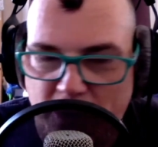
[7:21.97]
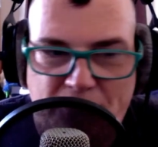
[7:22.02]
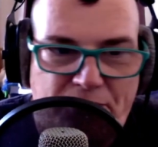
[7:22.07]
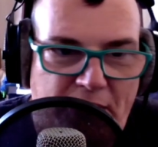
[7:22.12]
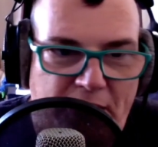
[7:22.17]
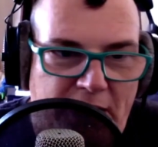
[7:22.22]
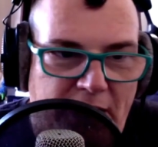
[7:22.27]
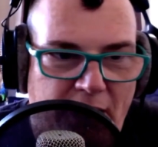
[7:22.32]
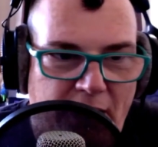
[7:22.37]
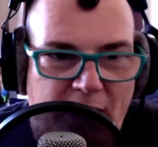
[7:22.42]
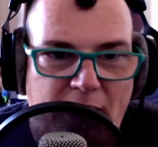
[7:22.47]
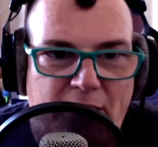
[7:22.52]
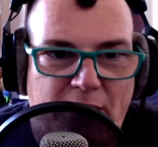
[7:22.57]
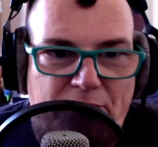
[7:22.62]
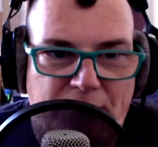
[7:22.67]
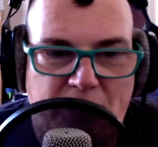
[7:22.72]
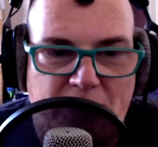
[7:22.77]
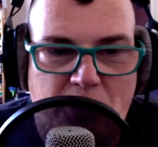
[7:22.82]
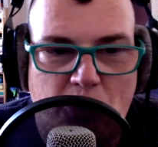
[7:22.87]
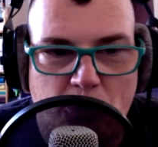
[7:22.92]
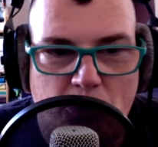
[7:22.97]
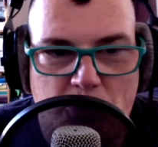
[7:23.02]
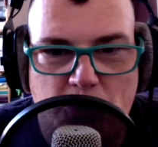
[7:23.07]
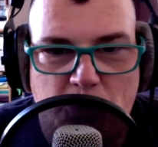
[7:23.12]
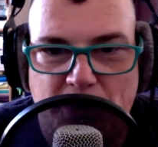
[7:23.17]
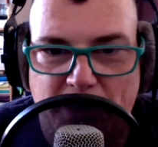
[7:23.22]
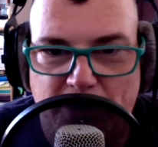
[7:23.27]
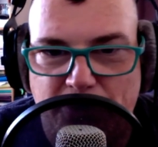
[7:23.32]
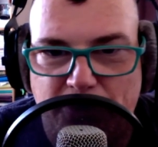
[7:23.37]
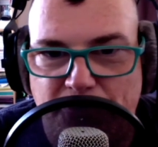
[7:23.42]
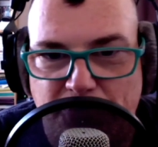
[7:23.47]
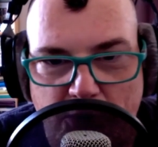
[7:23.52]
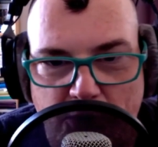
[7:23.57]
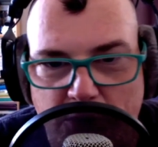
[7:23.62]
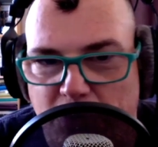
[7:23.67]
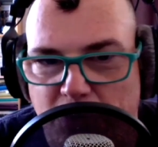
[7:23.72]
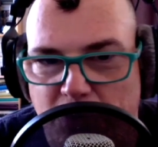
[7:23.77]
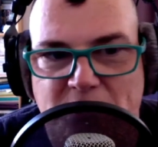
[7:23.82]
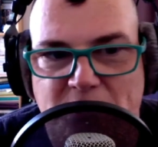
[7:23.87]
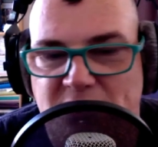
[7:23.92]
they uh, if they go to another phone
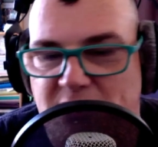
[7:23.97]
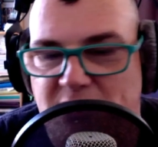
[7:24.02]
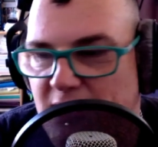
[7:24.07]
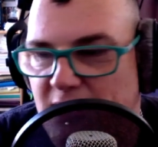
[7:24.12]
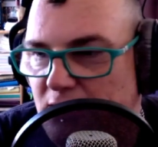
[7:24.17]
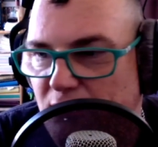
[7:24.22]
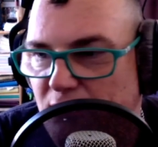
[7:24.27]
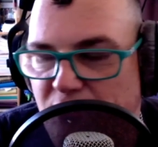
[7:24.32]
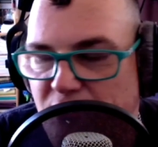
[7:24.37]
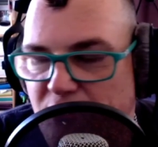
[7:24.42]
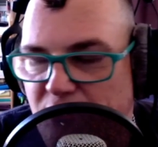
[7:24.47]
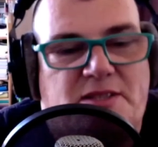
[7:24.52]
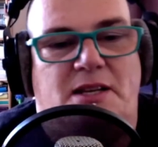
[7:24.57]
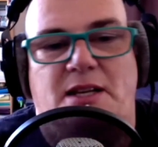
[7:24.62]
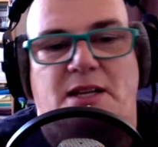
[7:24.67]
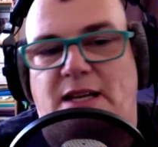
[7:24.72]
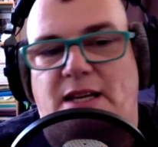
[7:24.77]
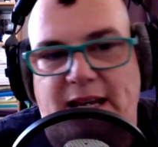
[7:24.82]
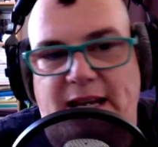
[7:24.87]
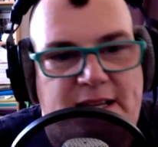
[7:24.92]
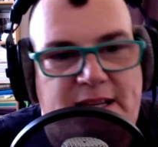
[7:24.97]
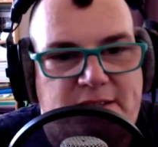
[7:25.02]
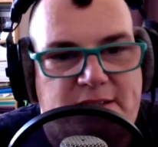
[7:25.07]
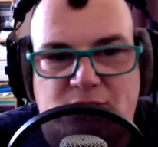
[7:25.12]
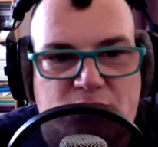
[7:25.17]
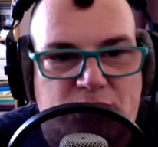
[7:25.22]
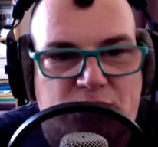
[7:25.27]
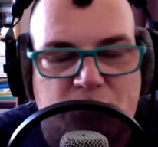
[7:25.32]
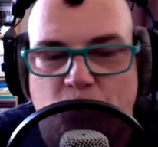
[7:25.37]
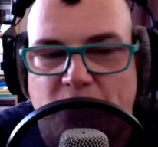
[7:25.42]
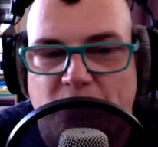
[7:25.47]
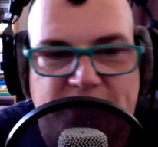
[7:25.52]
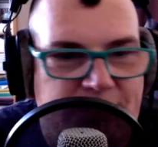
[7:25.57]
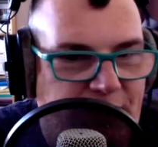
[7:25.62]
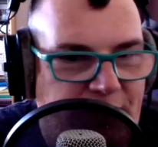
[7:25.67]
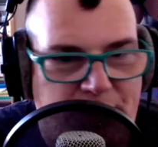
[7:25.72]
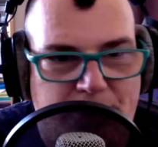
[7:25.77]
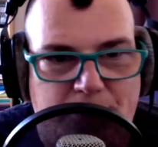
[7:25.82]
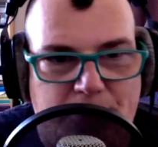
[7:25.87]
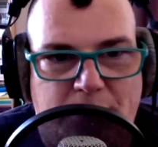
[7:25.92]
missing the face id and it's just the way
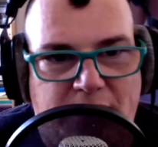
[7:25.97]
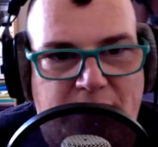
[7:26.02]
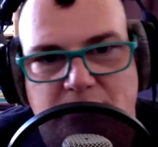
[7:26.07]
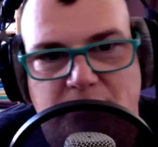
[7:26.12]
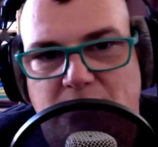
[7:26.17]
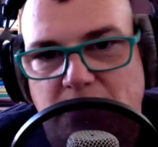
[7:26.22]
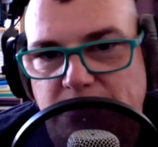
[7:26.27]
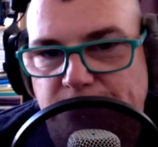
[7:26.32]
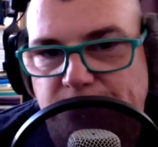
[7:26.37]
it's going to be right